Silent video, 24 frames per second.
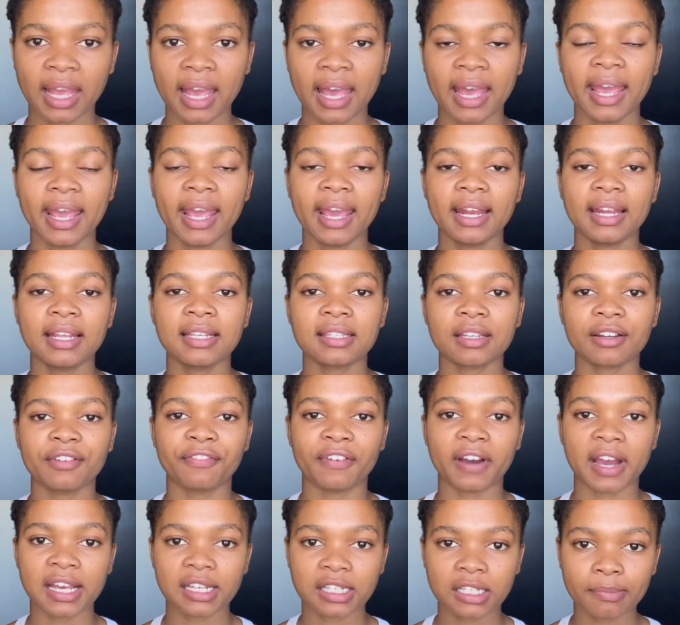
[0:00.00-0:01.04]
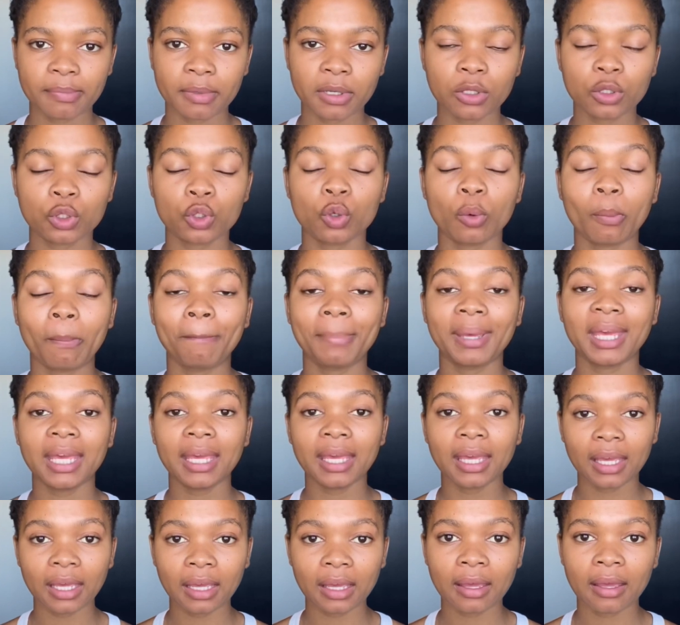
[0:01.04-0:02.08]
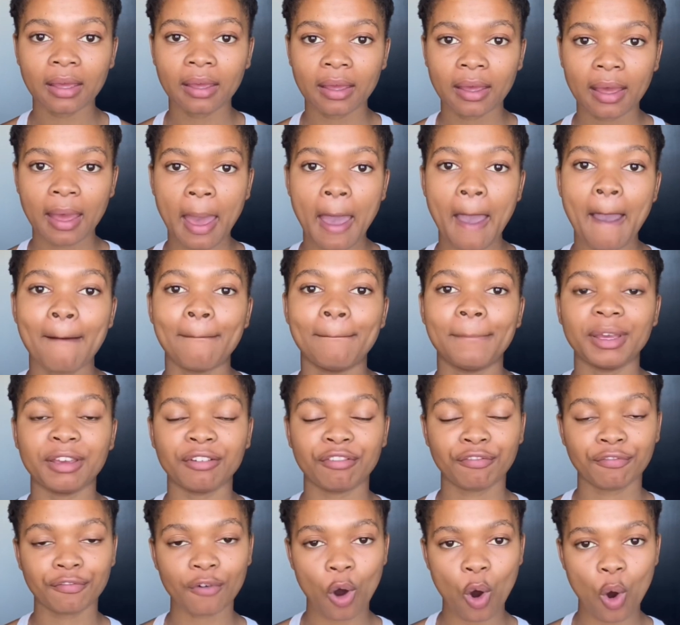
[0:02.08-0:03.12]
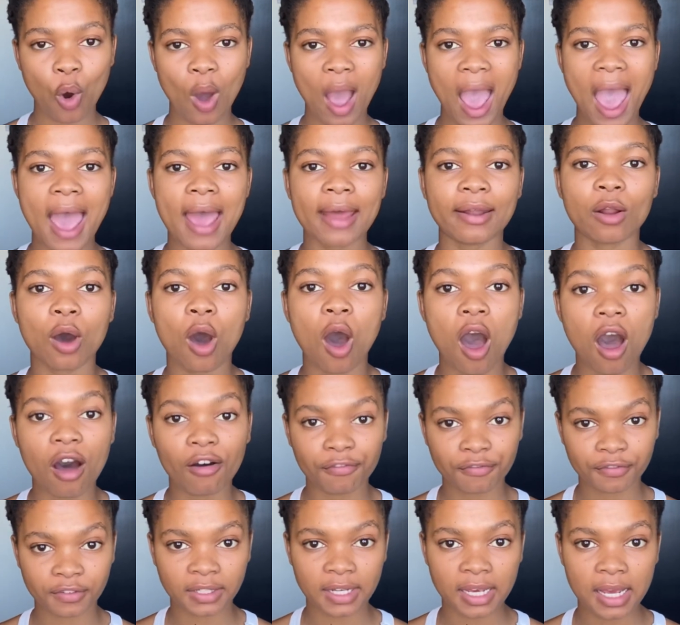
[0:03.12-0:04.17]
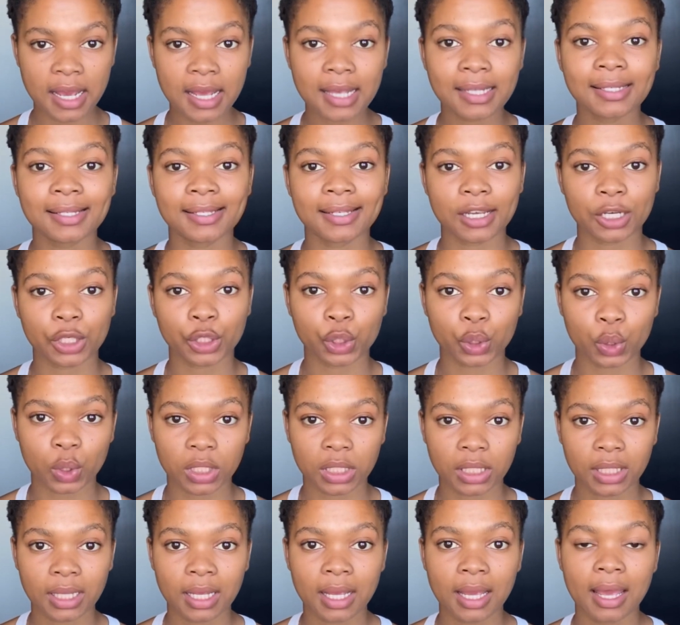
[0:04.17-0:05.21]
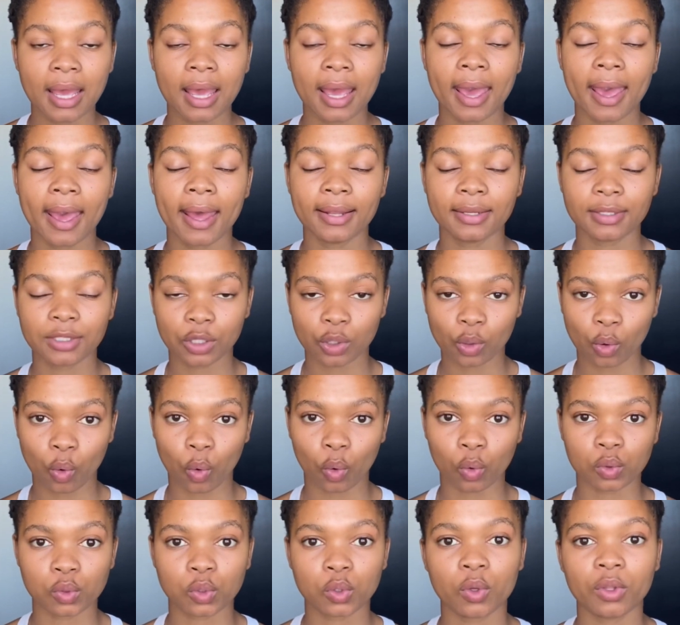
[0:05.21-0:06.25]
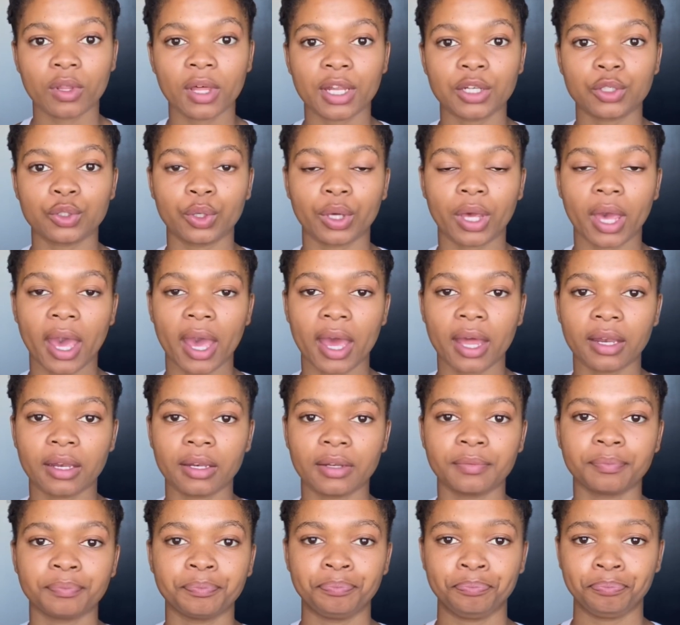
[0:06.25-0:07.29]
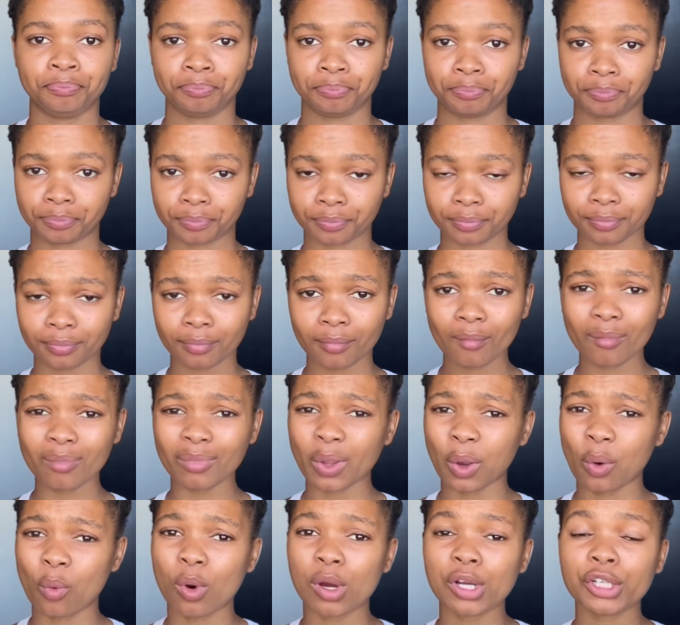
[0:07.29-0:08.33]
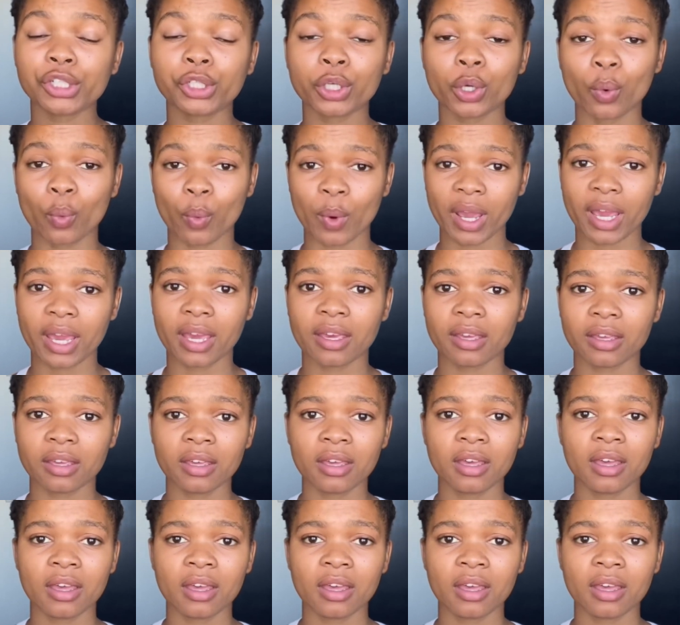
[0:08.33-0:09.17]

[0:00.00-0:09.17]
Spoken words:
It is advisable to pee before and after sexual intercourse, so that you can wash away